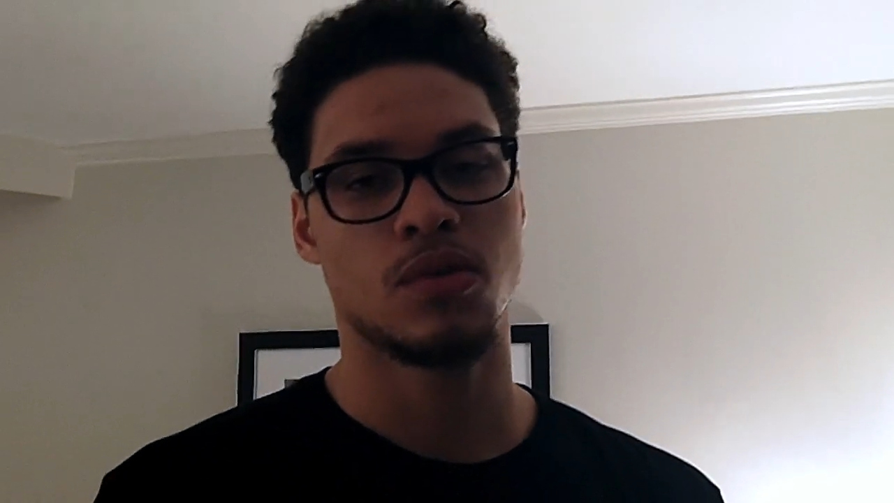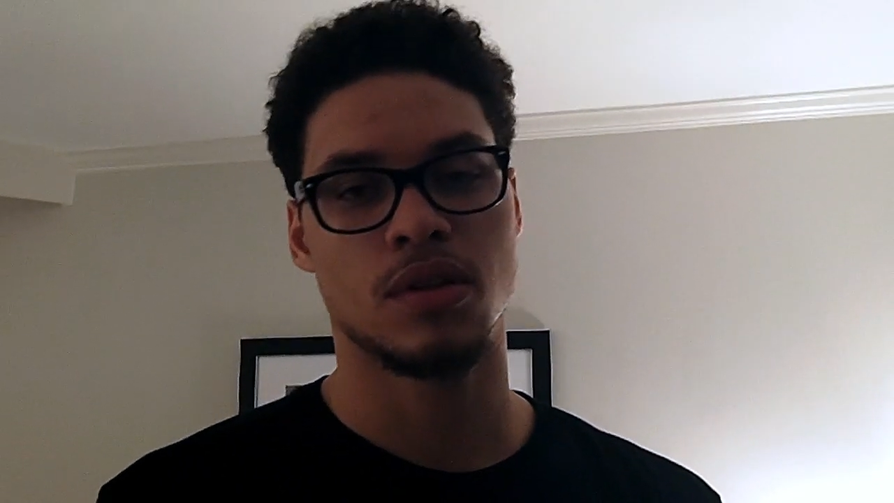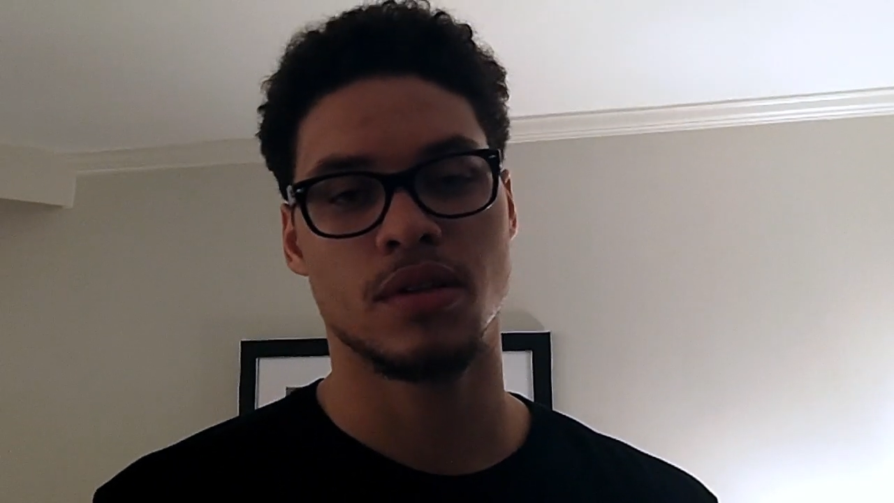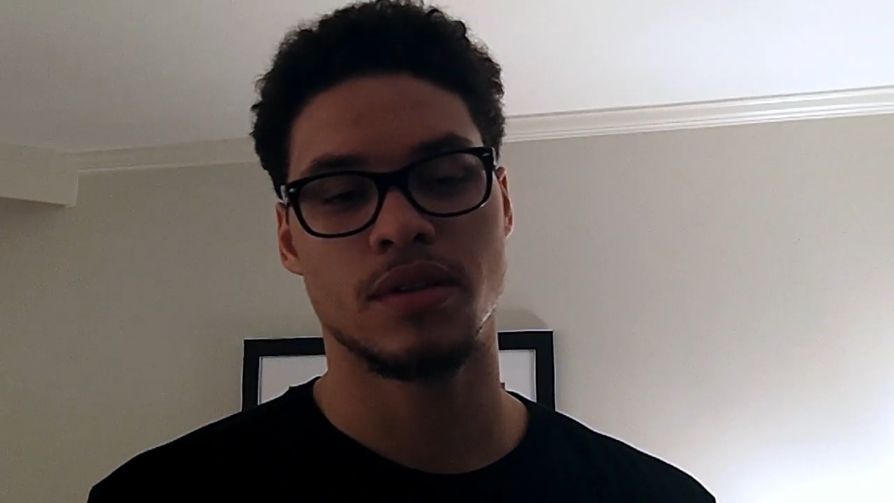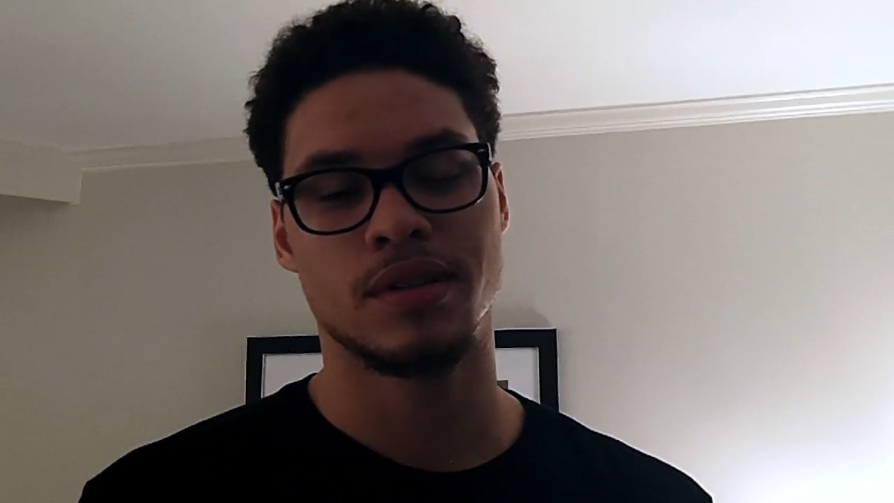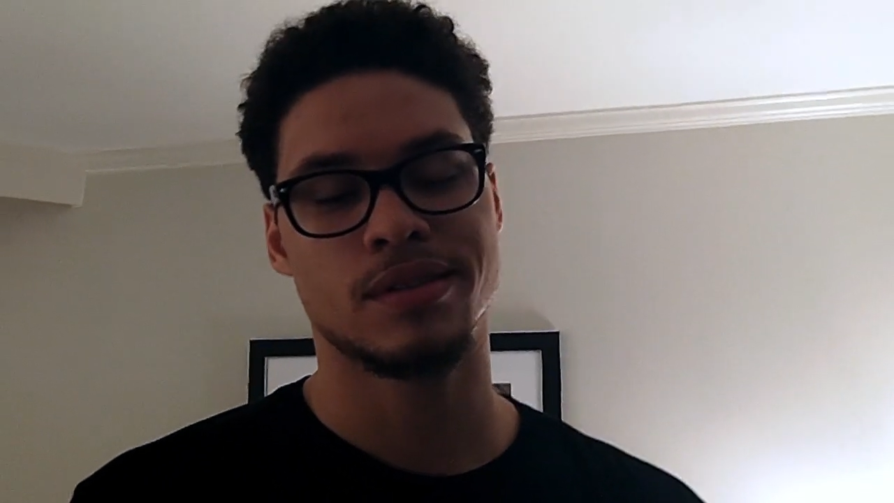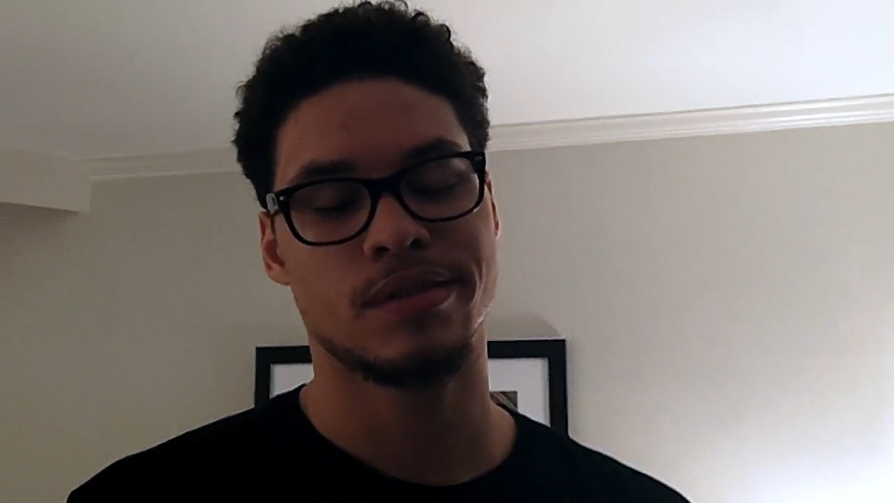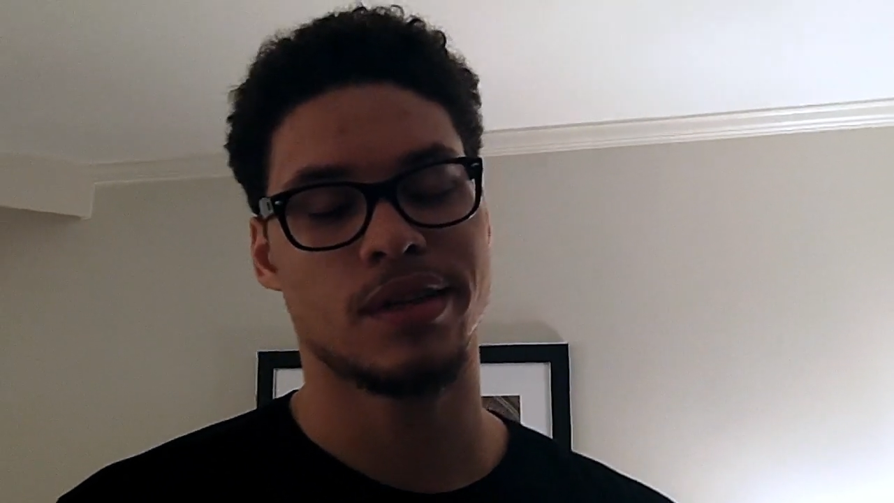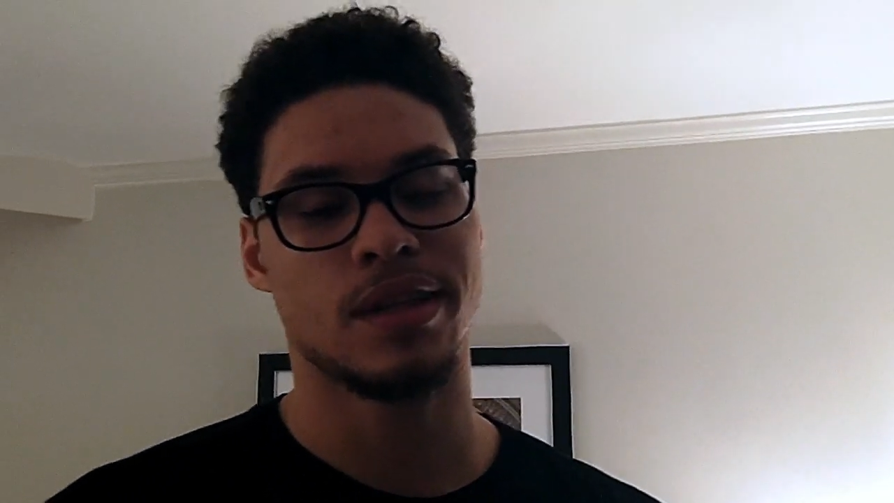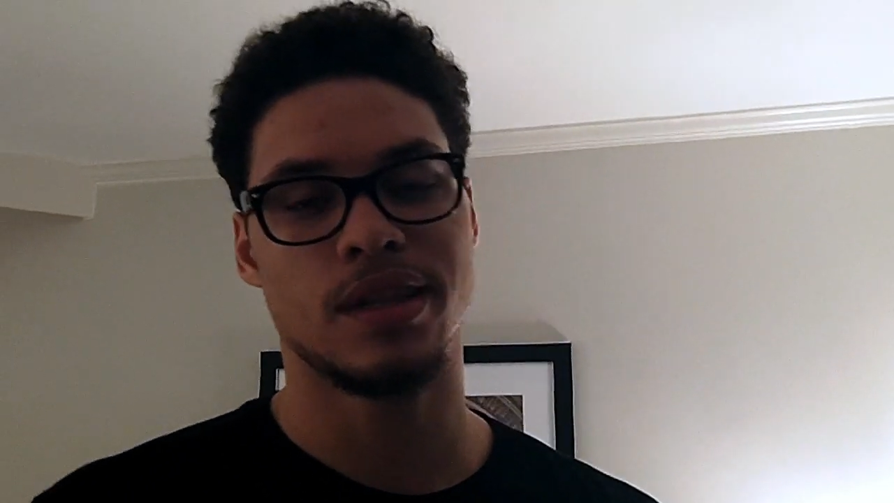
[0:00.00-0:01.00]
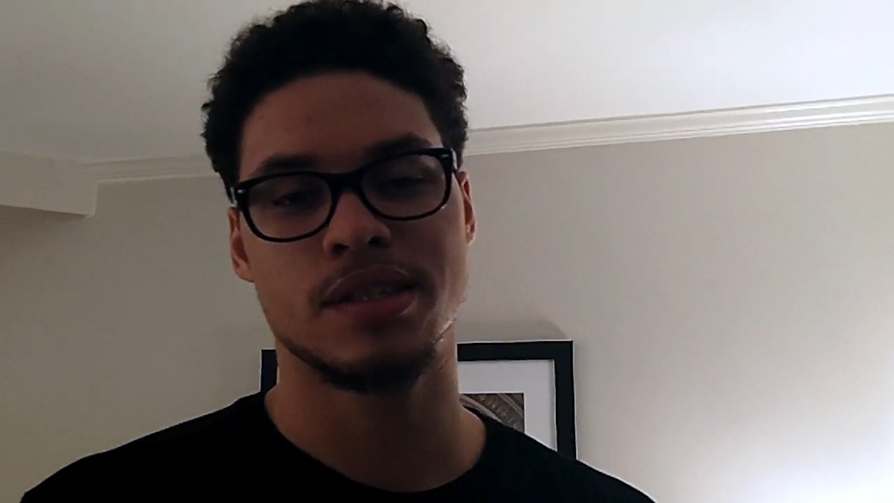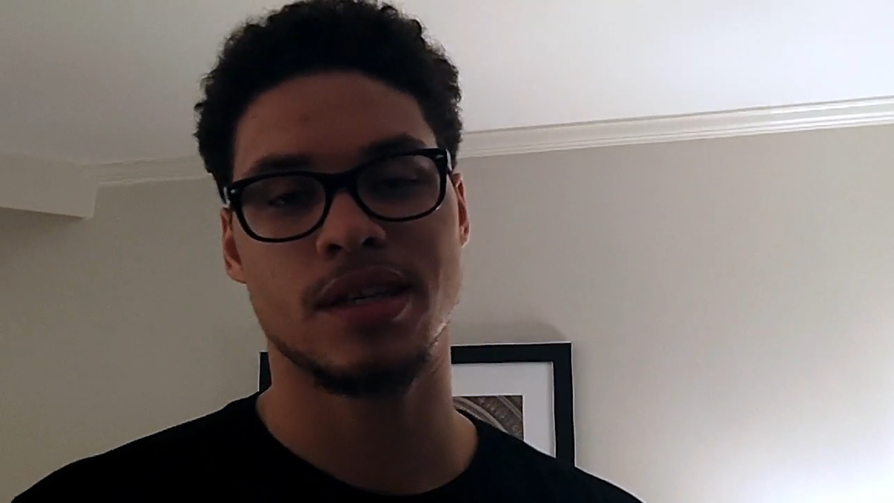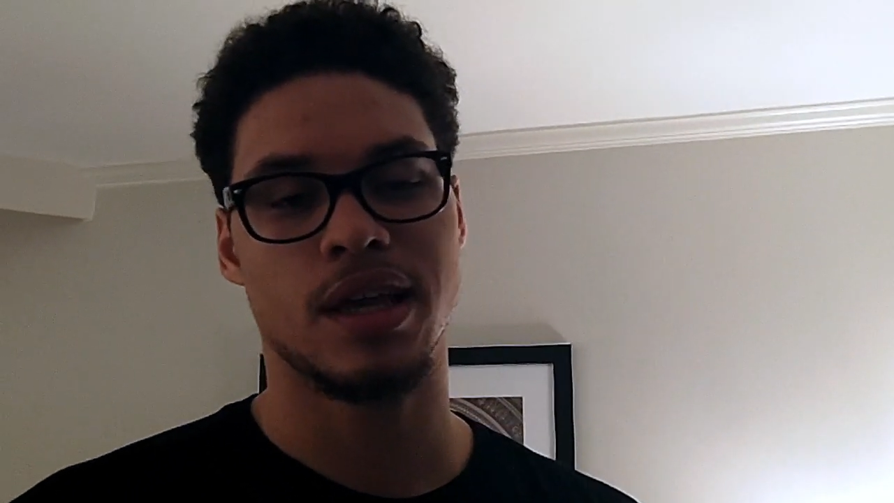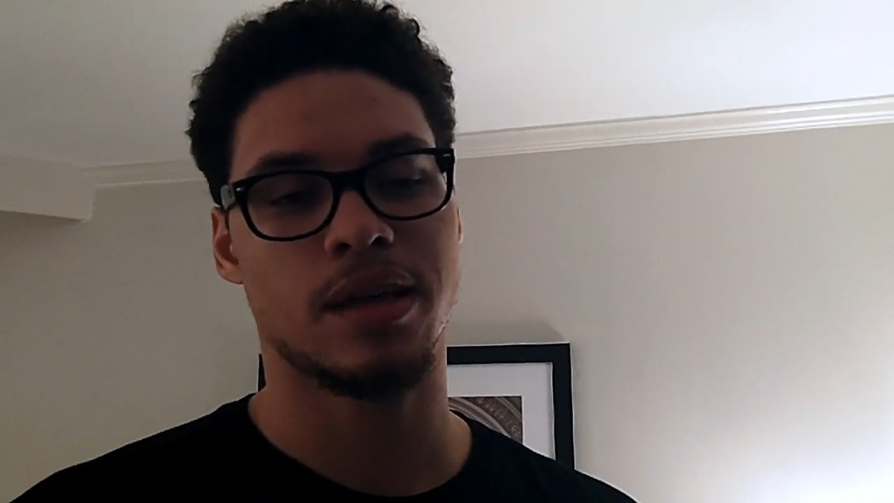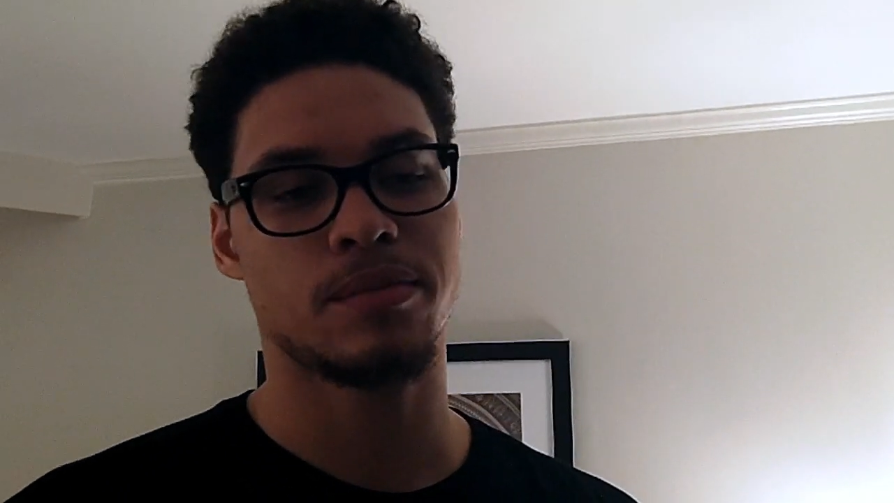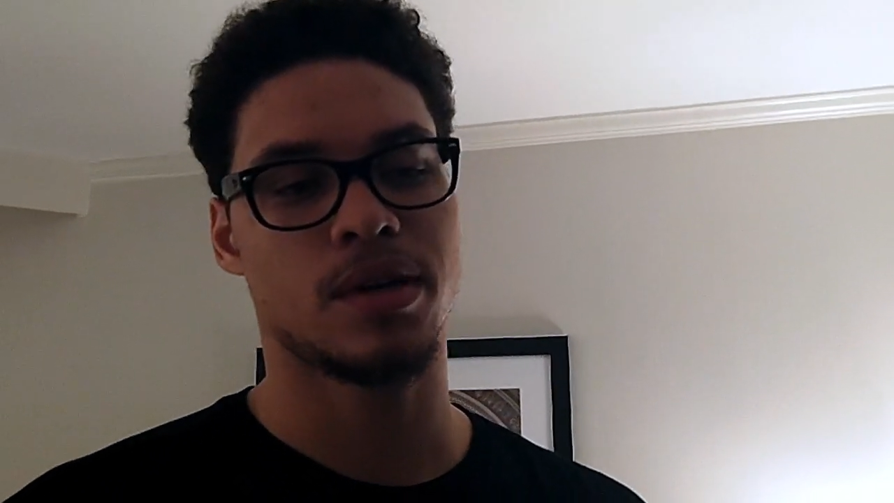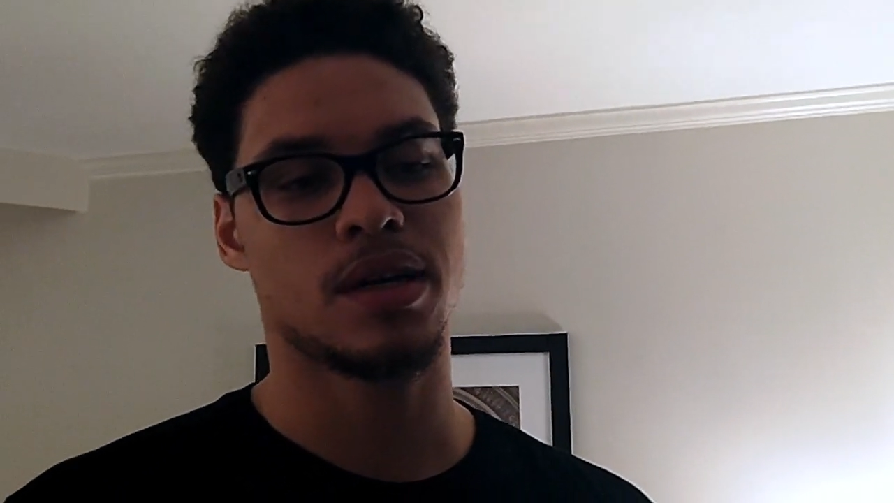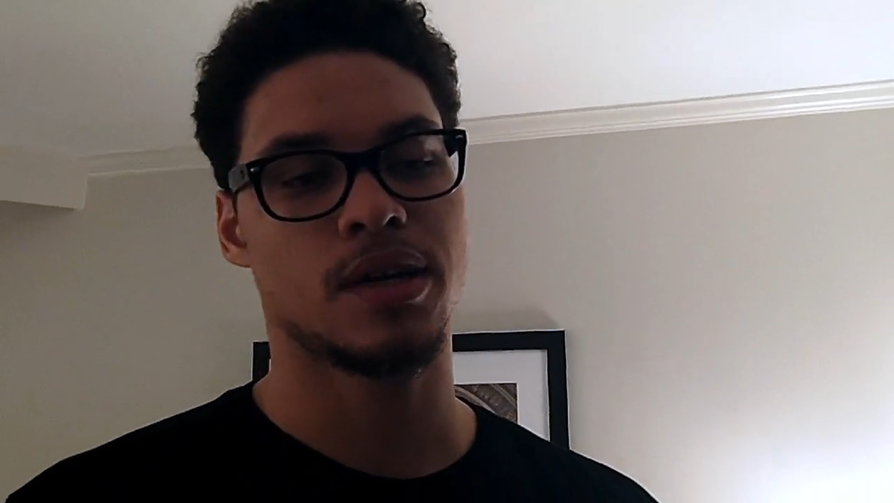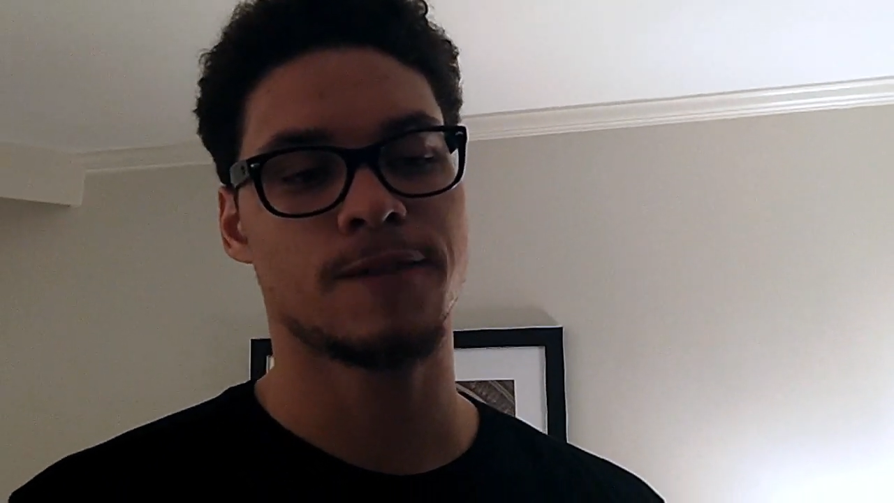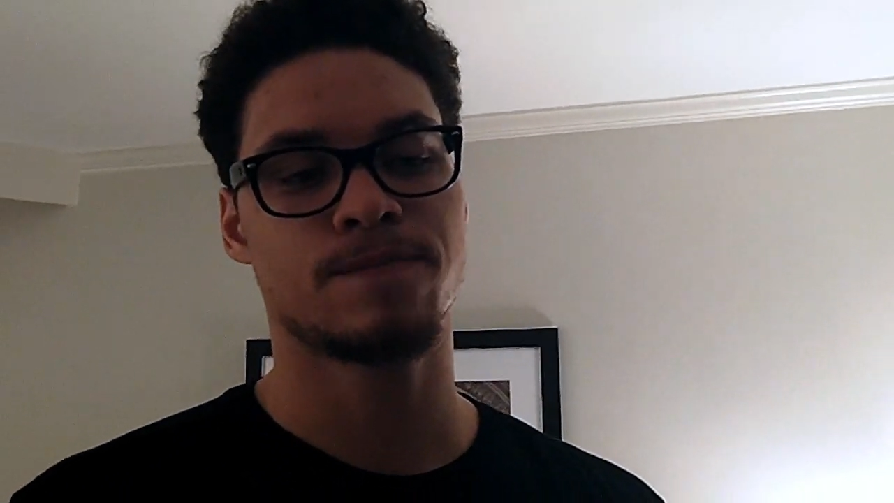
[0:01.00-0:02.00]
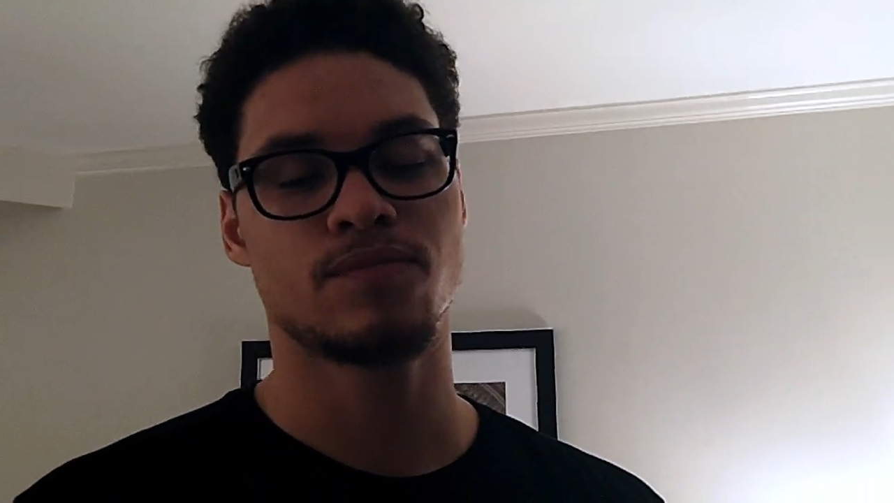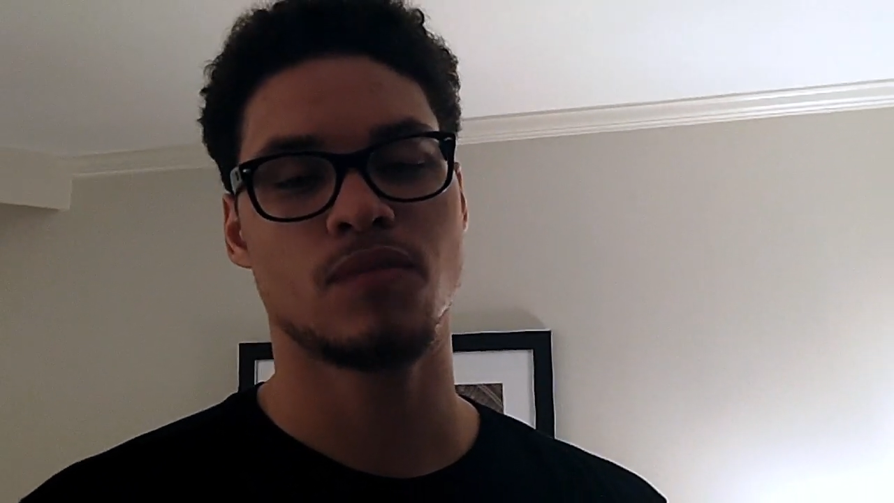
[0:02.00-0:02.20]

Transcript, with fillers: Well, in this game, uh,